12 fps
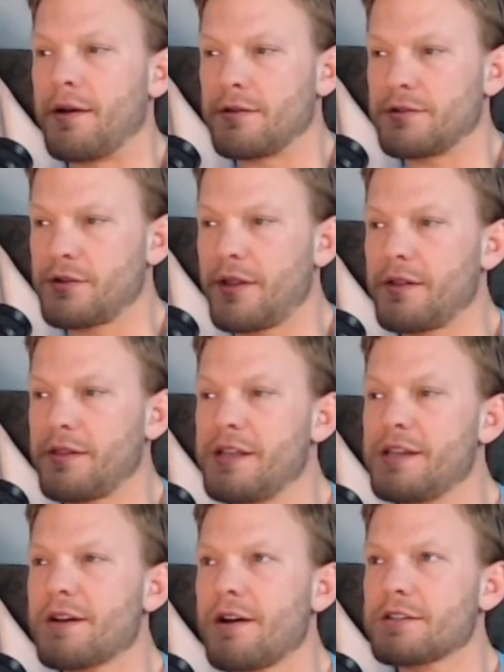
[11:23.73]
So like
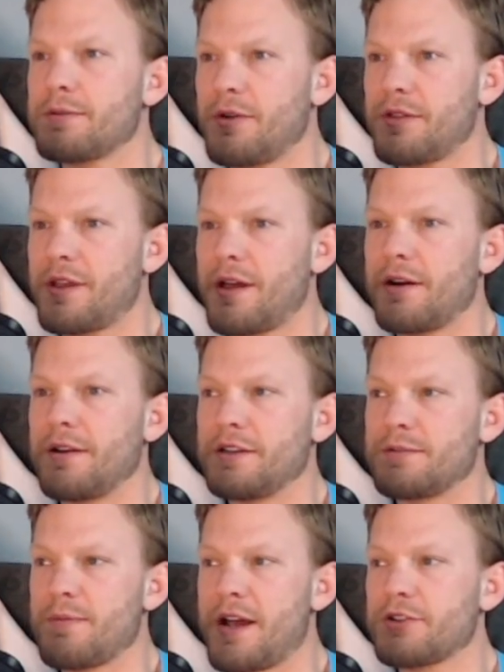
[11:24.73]
Lee talks about that in
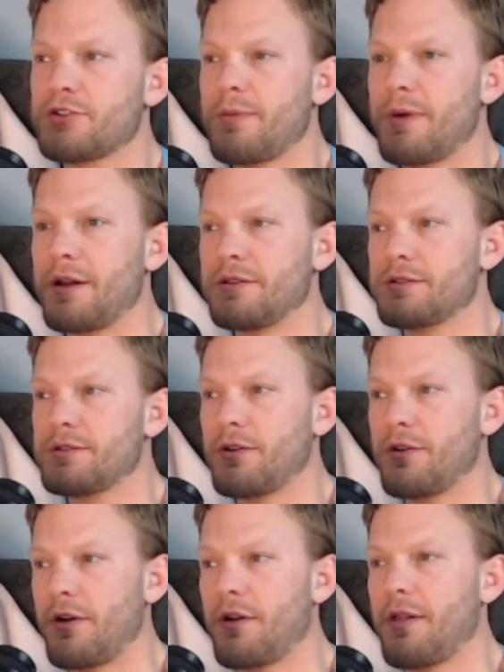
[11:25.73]
his masterminds,
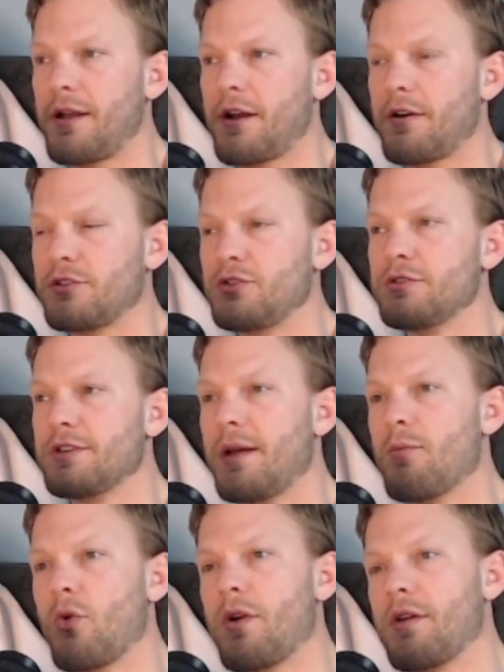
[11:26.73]
or like our Tuesday
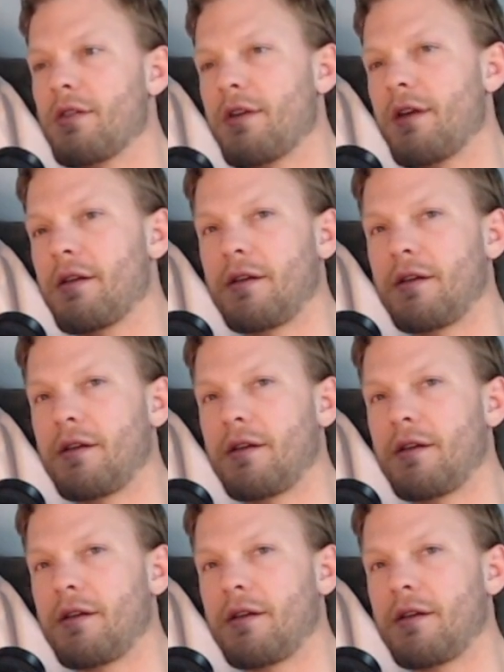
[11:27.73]
morning thing.